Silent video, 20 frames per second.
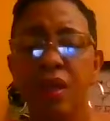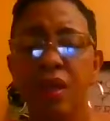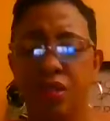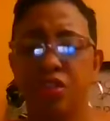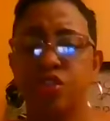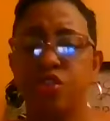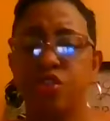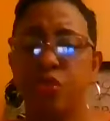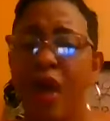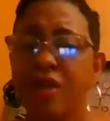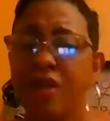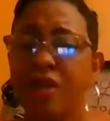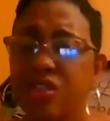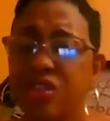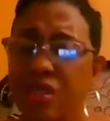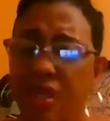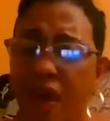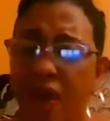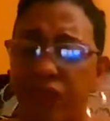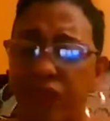
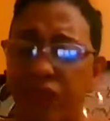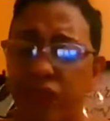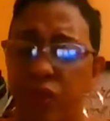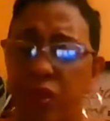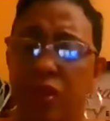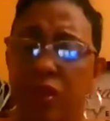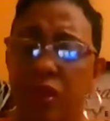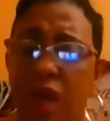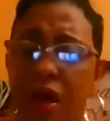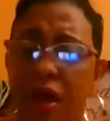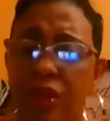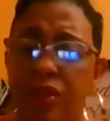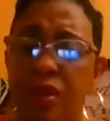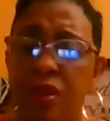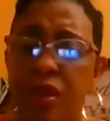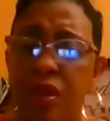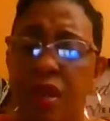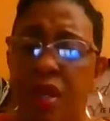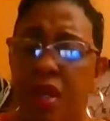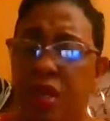distraction after
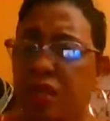another.